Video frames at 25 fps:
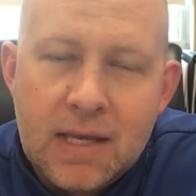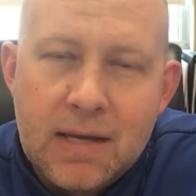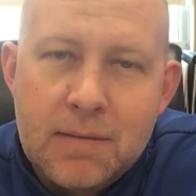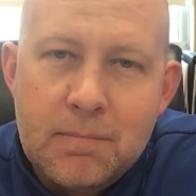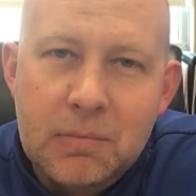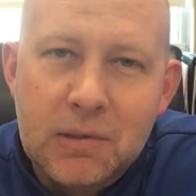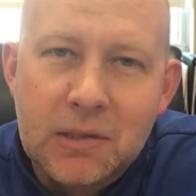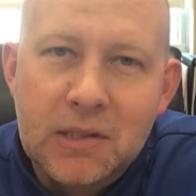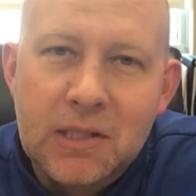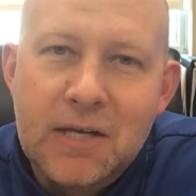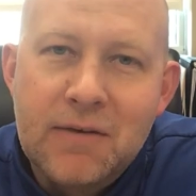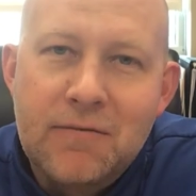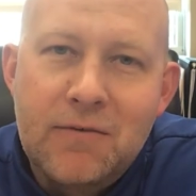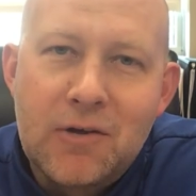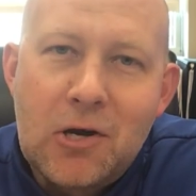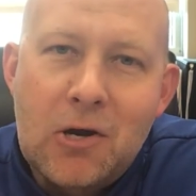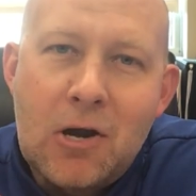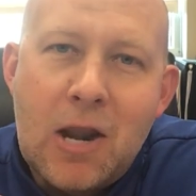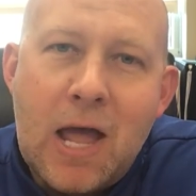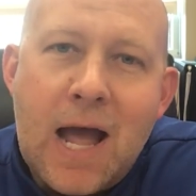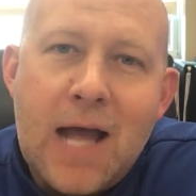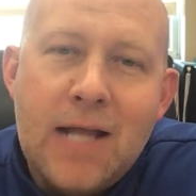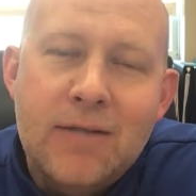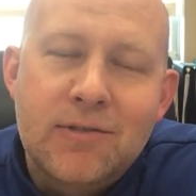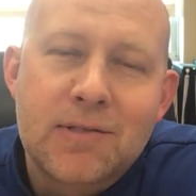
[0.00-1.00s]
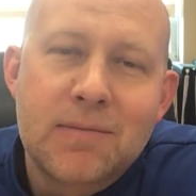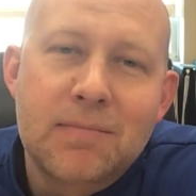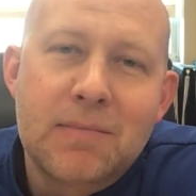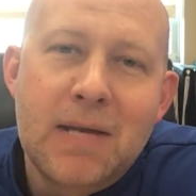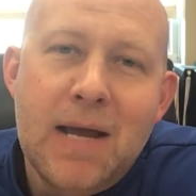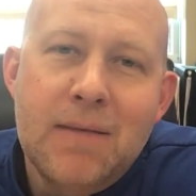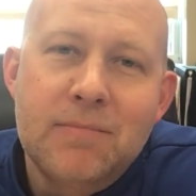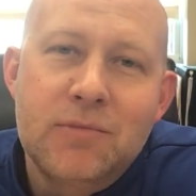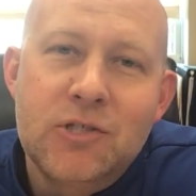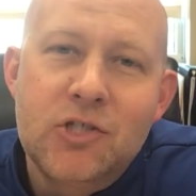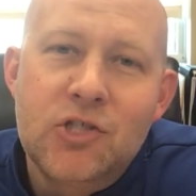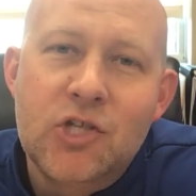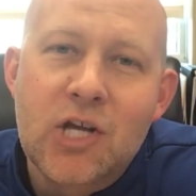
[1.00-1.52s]
Believe it or not,
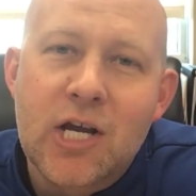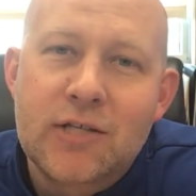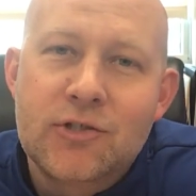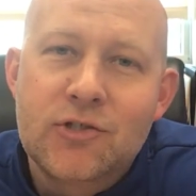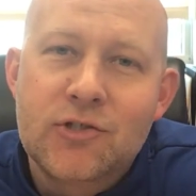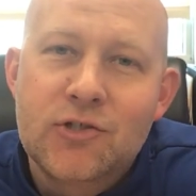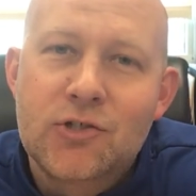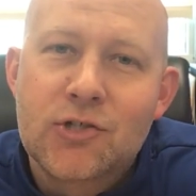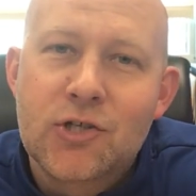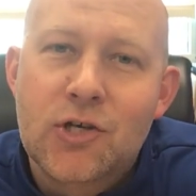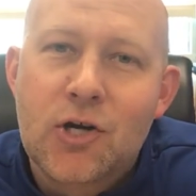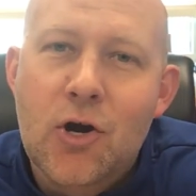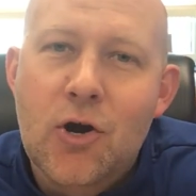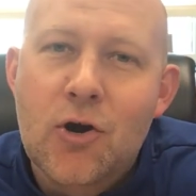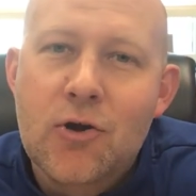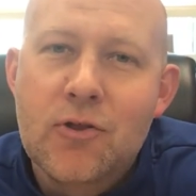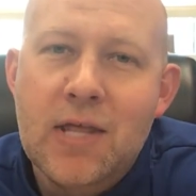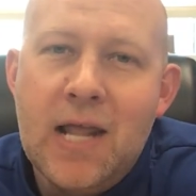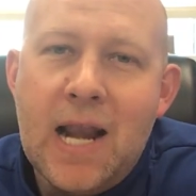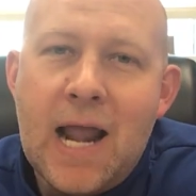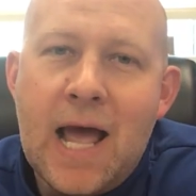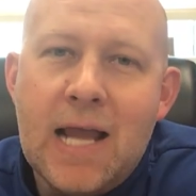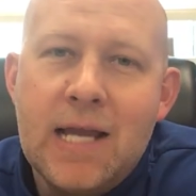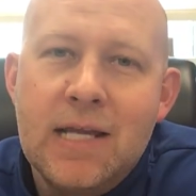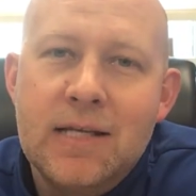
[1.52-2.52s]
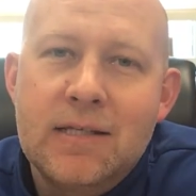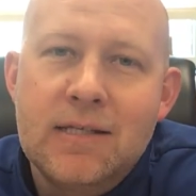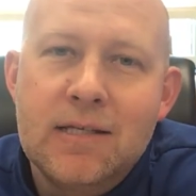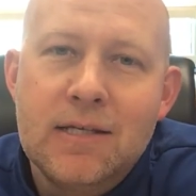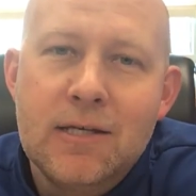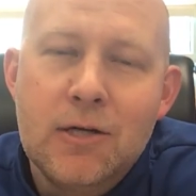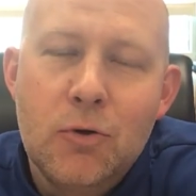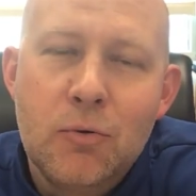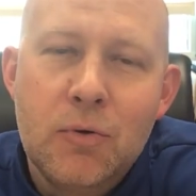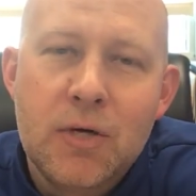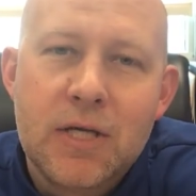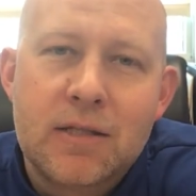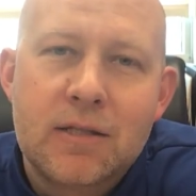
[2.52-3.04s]
sometimes ejections occur that I get to
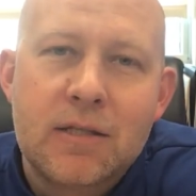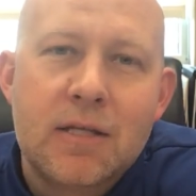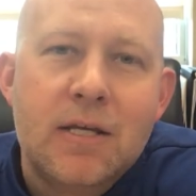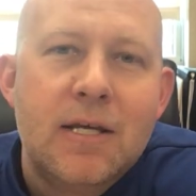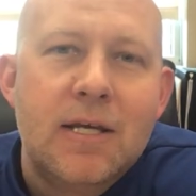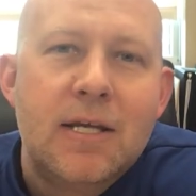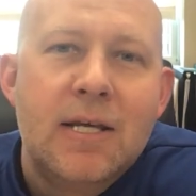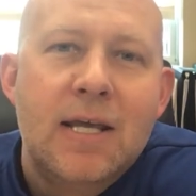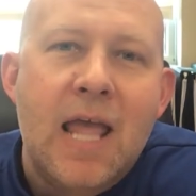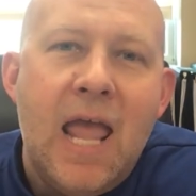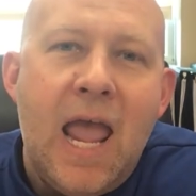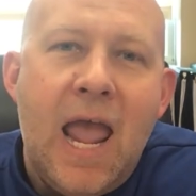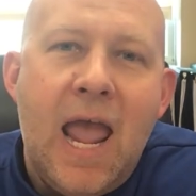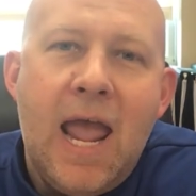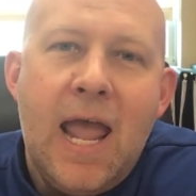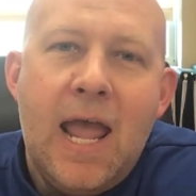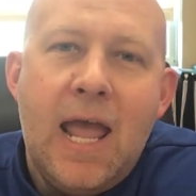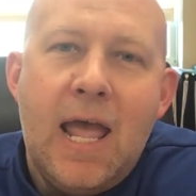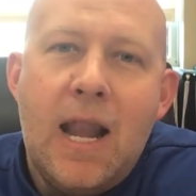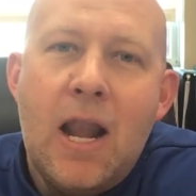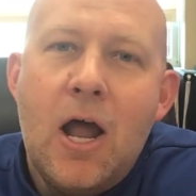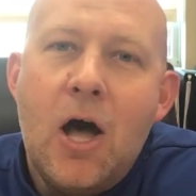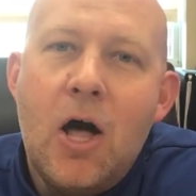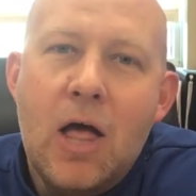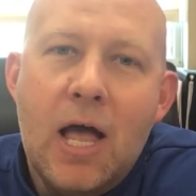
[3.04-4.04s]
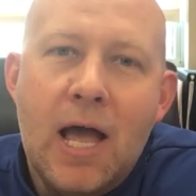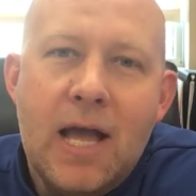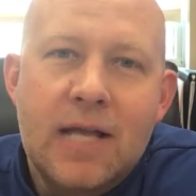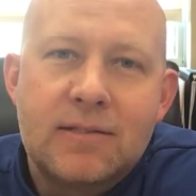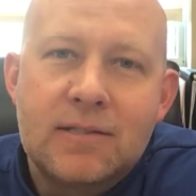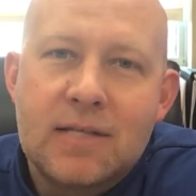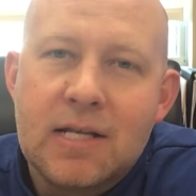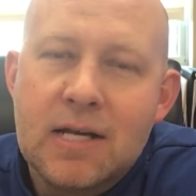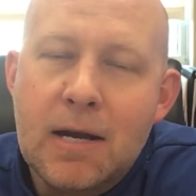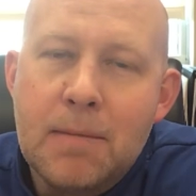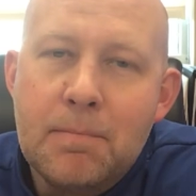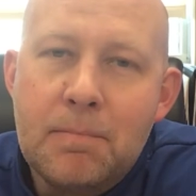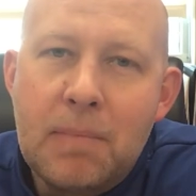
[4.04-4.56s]
deal with, and I'll
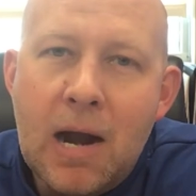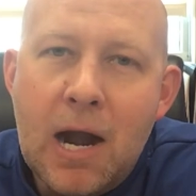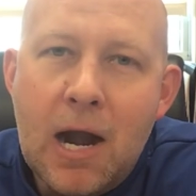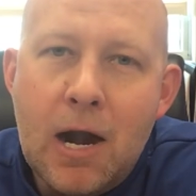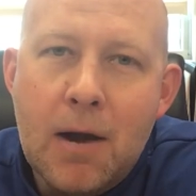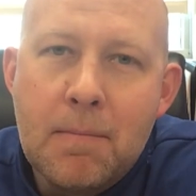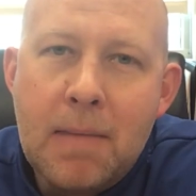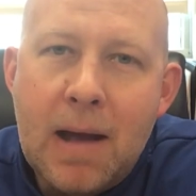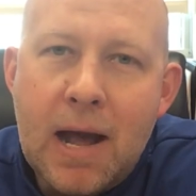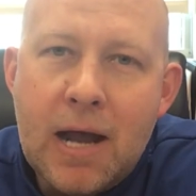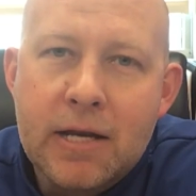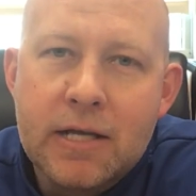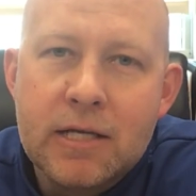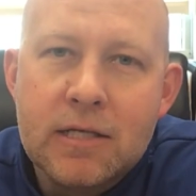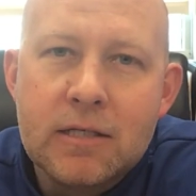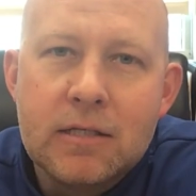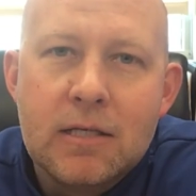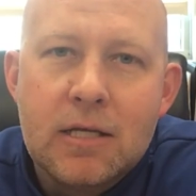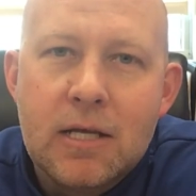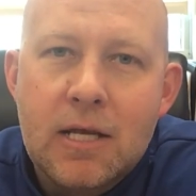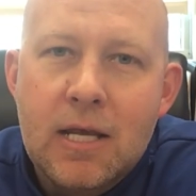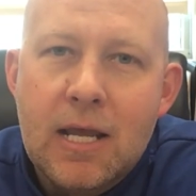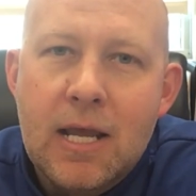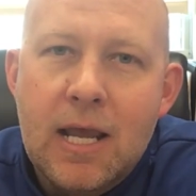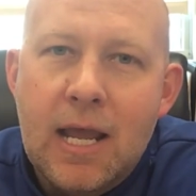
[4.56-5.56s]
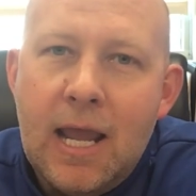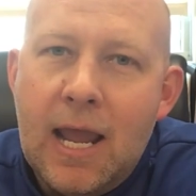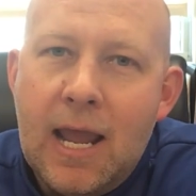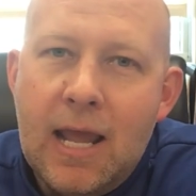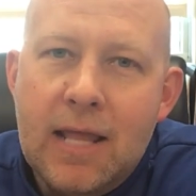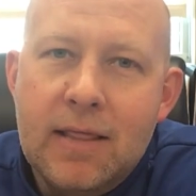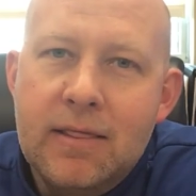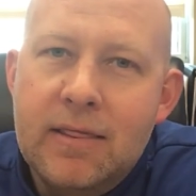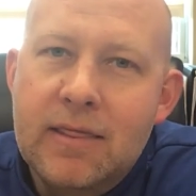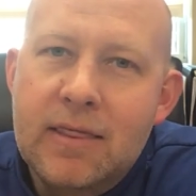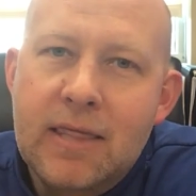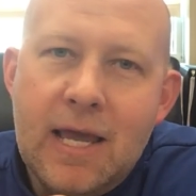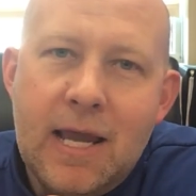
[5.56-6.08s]
ask an umpire about it,
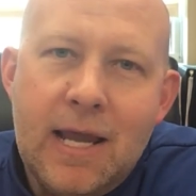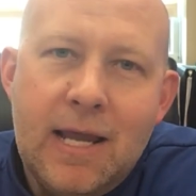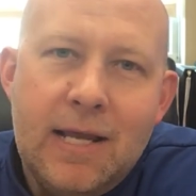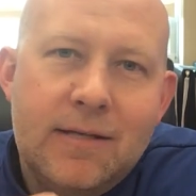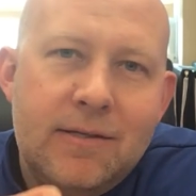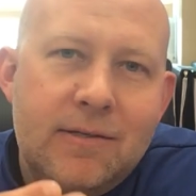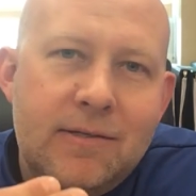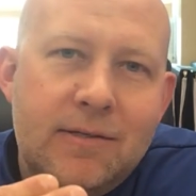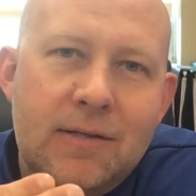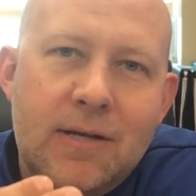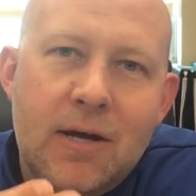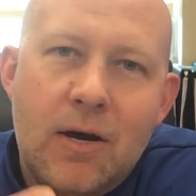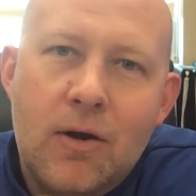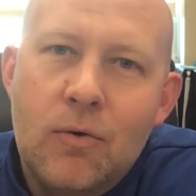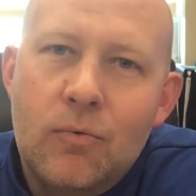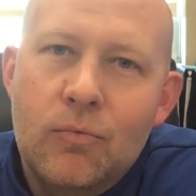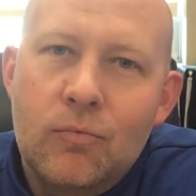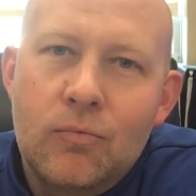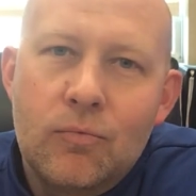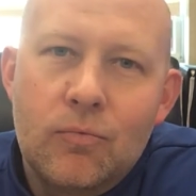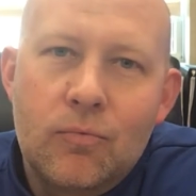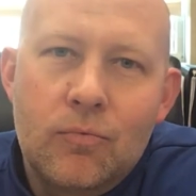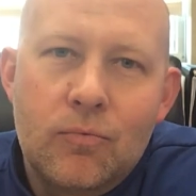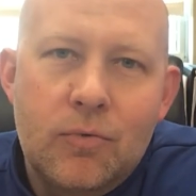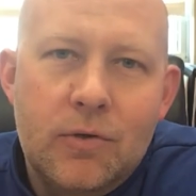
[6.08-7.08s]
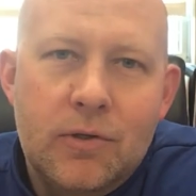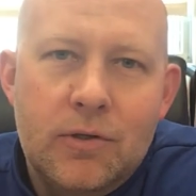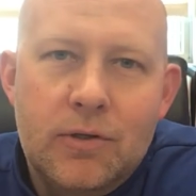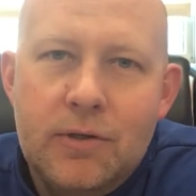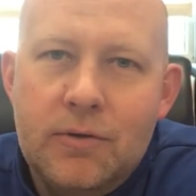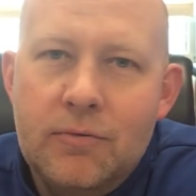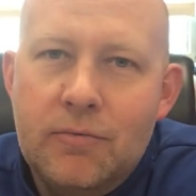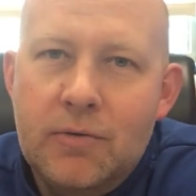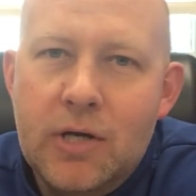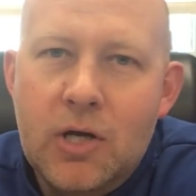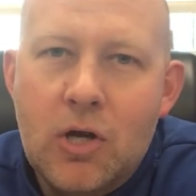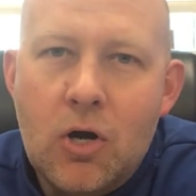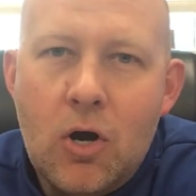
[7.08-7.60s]
and they don't really
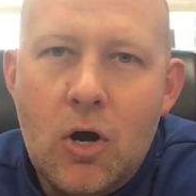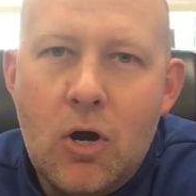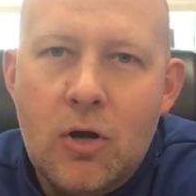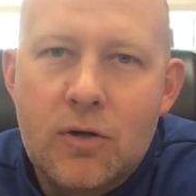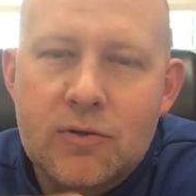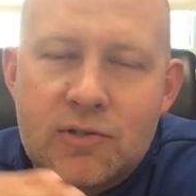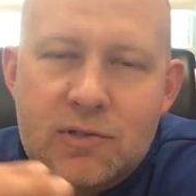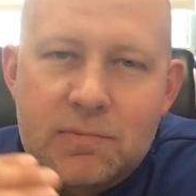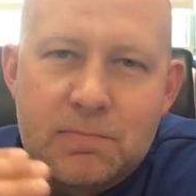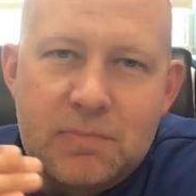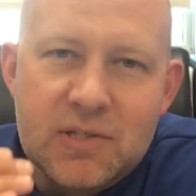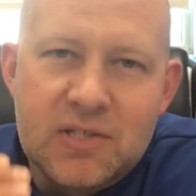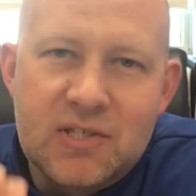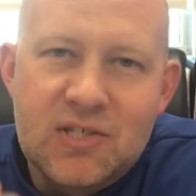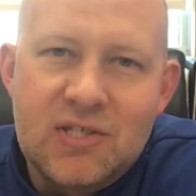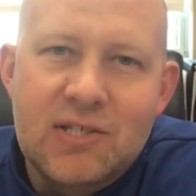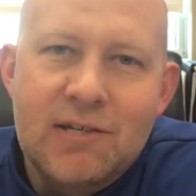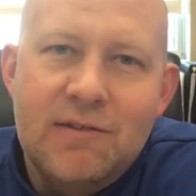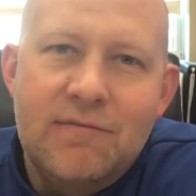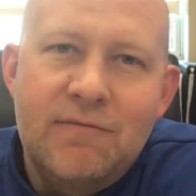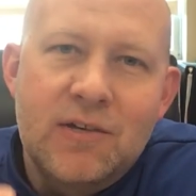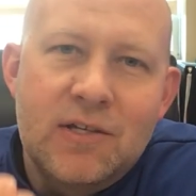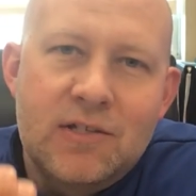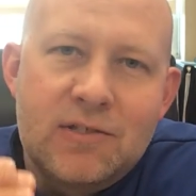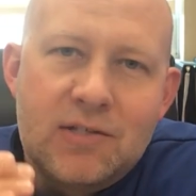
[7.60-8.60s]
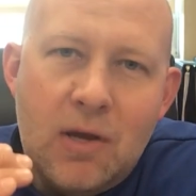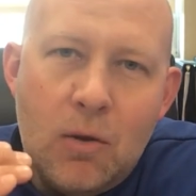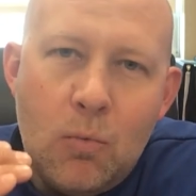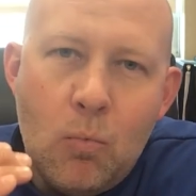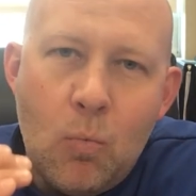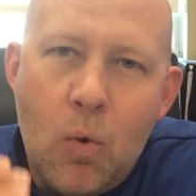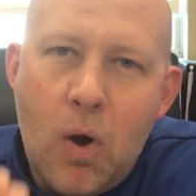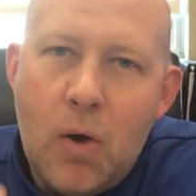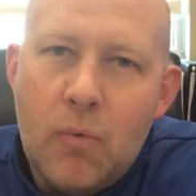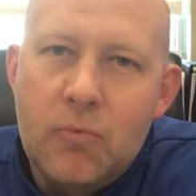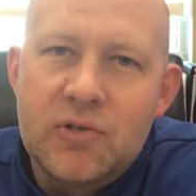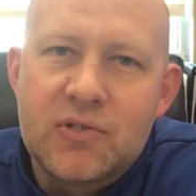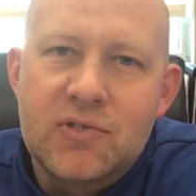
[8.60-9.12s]
recall specifics on
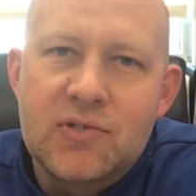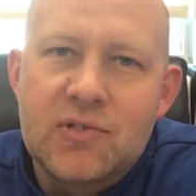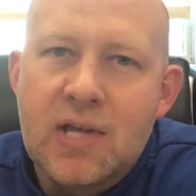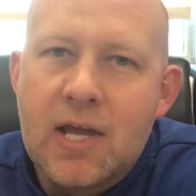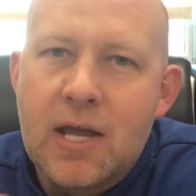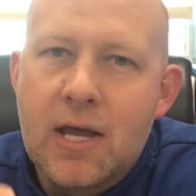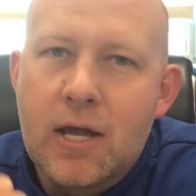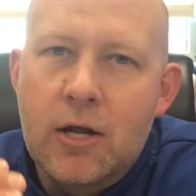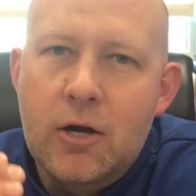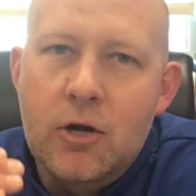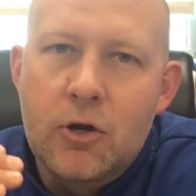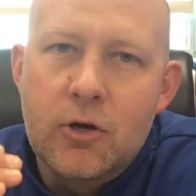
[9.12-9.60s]
what was said